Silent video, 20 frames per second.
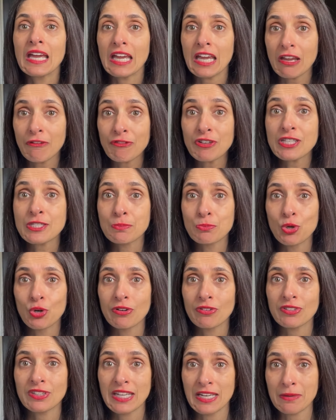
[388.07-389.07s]
If it's
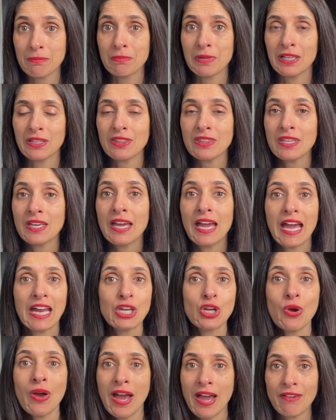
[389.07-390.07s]
more than a month
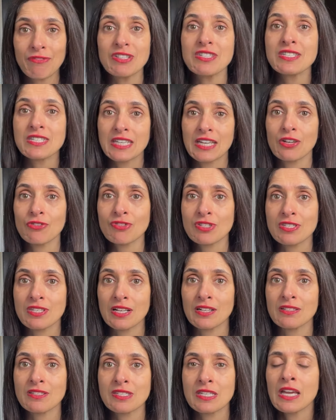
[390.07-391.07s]
and you haven't seen
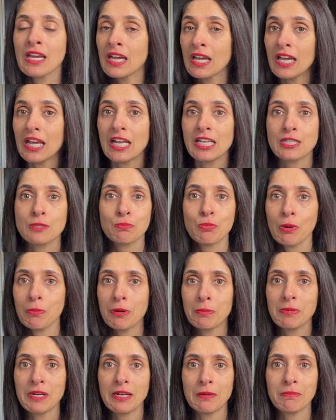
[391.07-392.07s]
results, it's
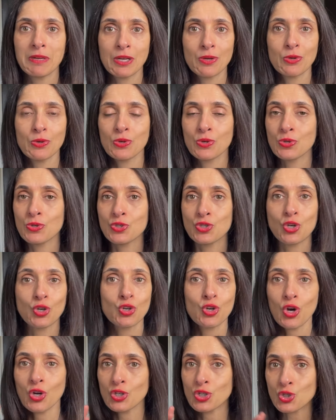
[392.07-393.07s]
probably because you're
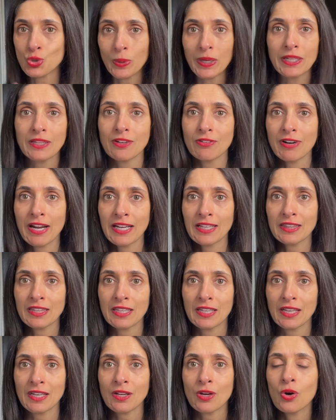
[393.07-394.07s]
not doing the right
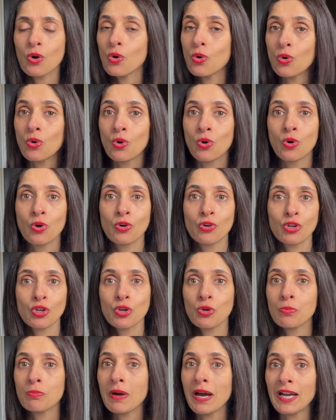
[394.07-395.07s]
thing or
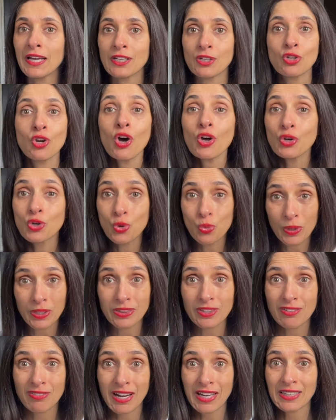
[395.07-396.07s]
you might not know
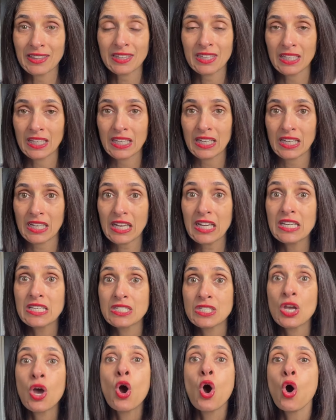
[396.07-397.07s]
what the right thing
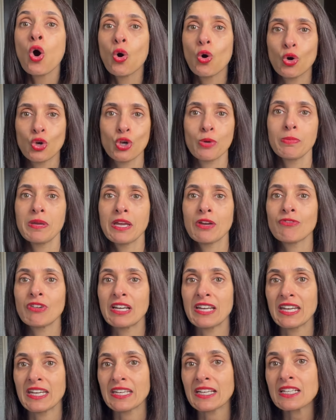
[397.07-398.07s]
is or you're being
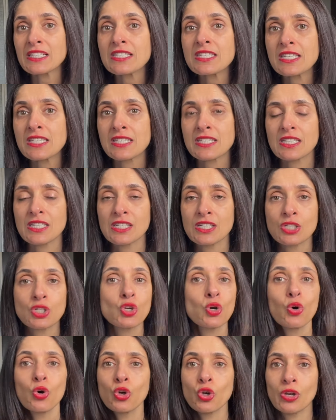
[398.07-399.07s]
really
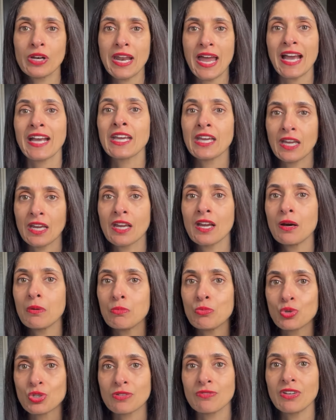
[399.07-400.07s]
inconsistent or you're lacking
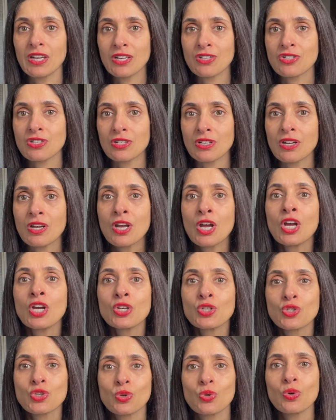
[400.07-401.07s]
motivation.
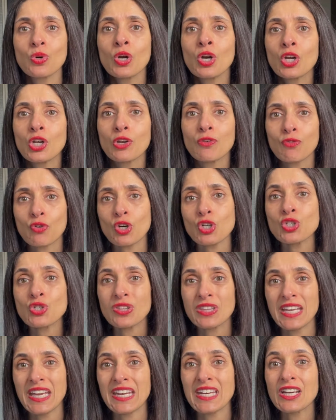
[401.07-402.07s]
So you've got
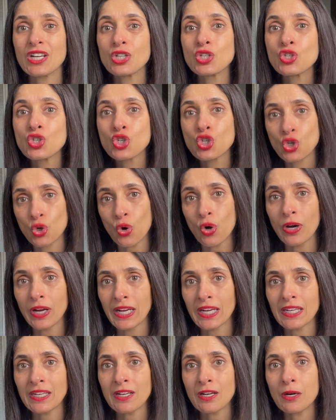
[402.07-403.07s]
to then
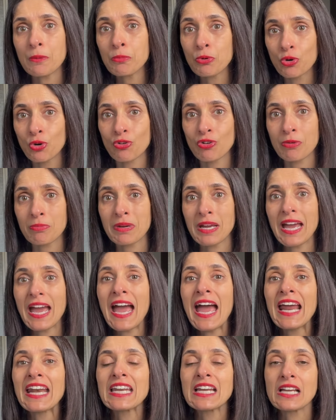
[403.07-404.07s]
join a program
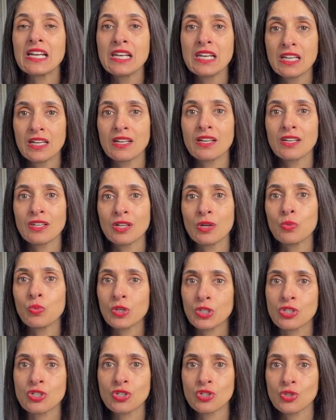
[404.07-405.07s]
and learn
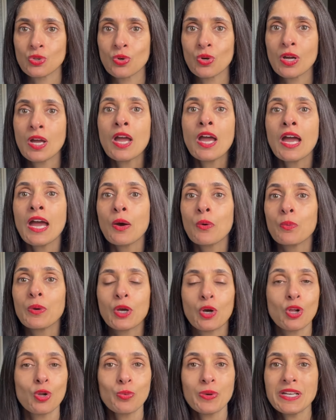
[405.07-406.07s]
what to do.
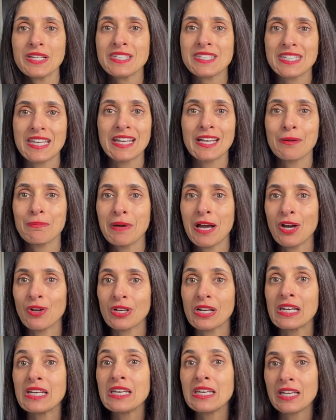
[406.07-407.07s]
We always think
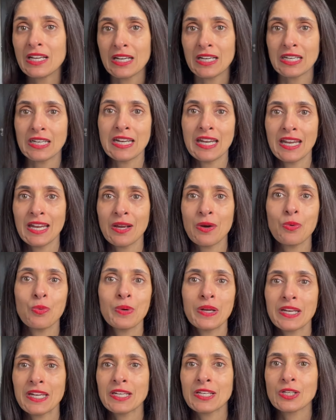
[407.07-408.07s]
about learning
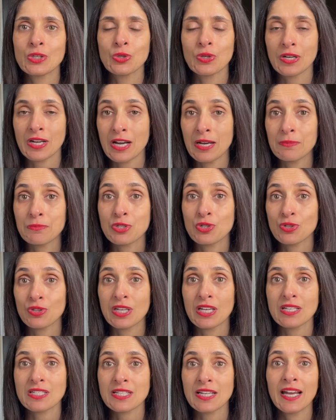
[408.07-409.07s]
when it comes to
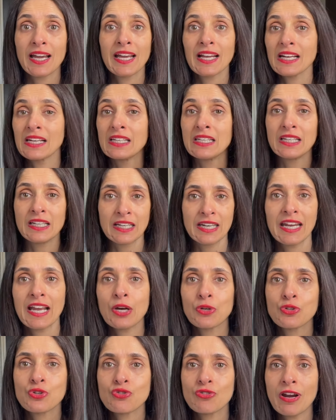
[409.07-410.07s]
things like learning
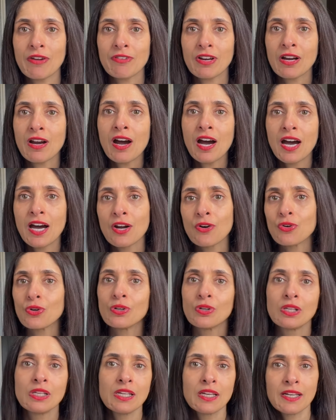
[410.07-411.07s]
how to drive a car
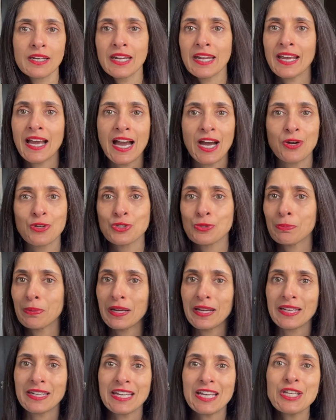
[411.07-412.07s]
or learning how to
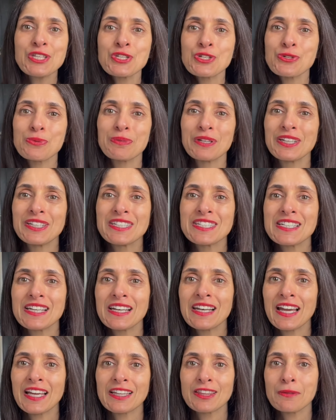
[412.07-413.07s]
play an
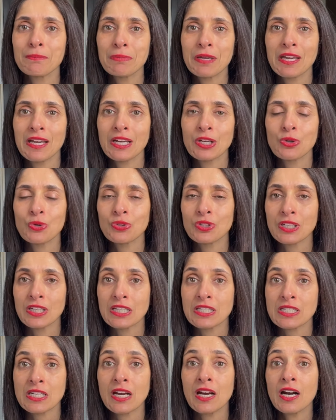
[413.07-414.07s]
instrument like the piano or the
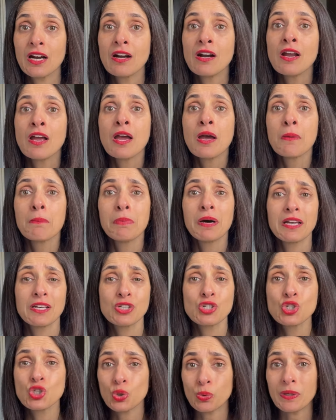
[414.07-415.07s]
guitar.
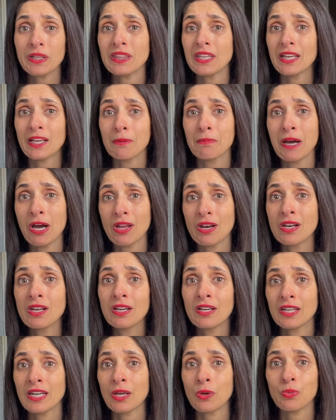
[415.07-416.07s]
But do we think about
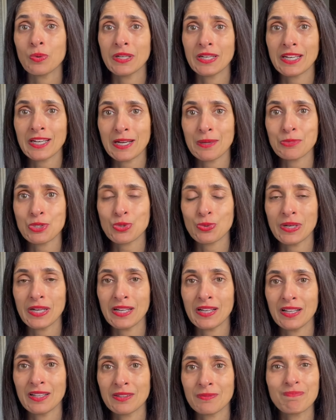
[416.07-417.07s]
learning when it comes to our
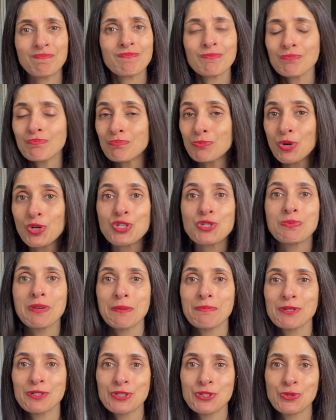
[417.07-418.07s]
health? Most
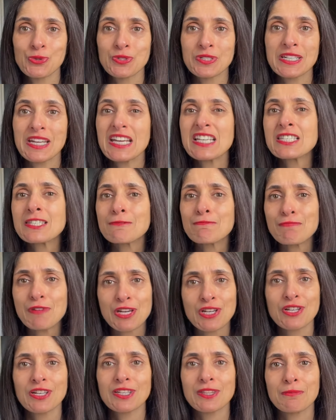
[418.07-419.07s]
people don't,
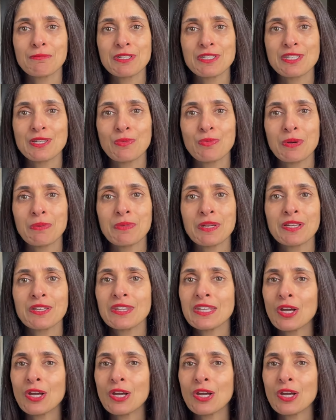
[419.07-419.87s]
especially the busy women.